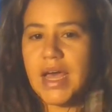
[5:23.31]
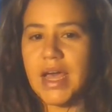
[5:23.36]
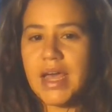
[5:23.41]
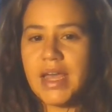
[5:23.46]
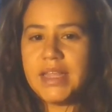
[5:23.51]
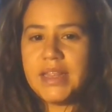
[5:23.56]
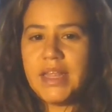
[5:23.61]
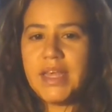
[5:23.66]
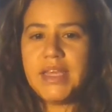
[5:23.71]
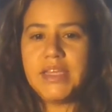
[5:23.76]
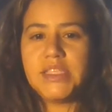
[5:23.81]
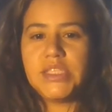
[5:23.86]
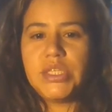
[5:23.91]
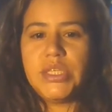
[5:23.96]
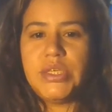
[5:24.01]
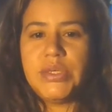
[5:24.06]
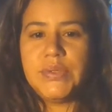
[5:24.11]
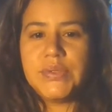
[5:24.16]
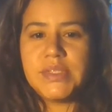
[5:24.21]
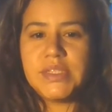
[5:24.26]
I like
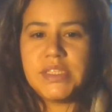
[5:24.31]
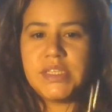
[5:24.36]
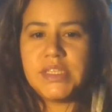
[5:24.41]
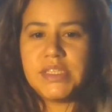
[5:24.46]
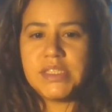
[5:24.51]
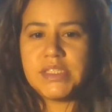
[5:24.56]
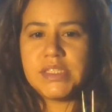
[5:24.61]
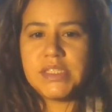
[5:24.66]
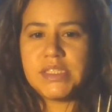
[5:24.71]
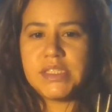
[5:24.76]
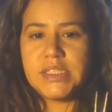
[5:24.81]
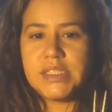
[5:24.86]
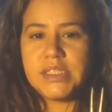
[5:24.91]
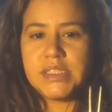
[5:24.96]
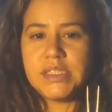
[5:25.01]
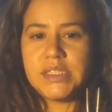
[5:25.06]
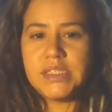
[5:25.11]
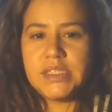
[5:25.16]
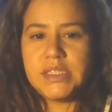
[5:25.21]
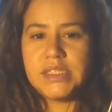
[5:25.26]
to use this.
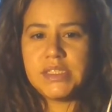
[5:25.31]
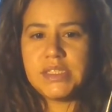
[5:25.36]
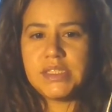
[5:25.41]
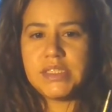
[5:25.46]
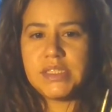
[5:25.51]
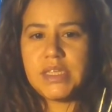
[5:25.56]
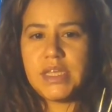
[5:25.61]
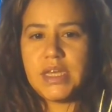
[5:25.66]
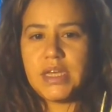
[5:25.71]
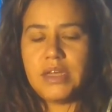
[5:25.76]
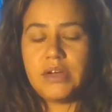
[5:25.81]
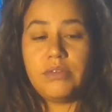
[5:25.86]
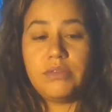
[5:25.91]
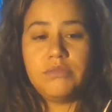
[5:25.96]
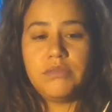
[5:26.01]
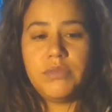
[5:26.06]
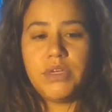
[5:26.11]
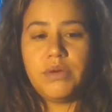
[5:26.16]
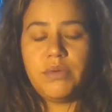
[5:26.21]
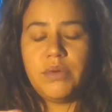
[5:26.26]
This is, I
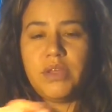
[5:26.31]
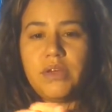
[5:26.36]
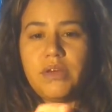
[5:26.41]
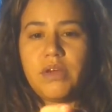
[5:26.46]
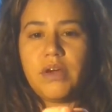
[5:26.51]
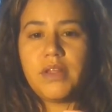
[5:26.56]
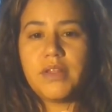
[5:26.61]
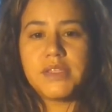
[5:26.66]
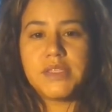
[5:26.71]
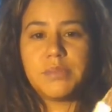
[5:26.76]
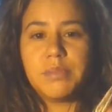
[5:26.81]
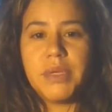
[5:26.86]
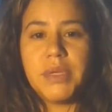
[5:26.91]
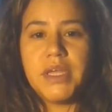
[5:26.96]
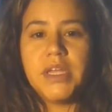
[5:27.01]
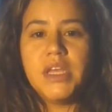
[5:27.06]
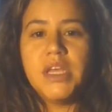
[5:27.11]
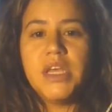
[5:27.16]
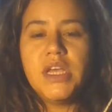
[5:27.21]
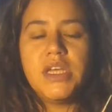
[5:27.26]
don't know what you call this,
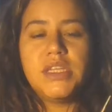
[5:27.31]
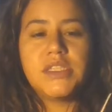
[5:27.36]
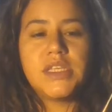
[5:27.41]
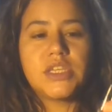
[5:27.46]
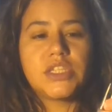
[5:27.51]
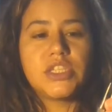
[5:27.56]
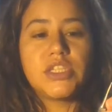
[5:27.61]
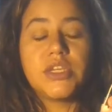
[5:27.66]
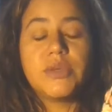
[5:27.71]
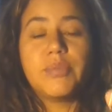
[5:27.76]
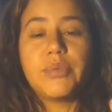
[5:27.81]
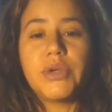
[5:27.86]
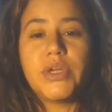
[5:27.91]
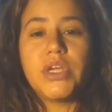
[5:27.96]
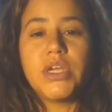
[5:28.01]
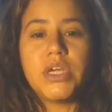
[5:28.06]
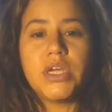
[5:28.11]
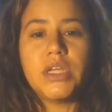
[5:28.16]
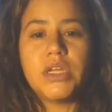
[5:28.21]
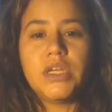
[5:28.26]
but it's actually
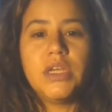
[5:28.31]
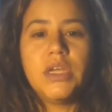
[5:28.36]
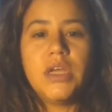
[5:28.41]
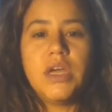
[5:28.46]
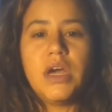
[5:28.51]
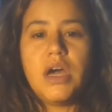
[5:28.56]
pretty good.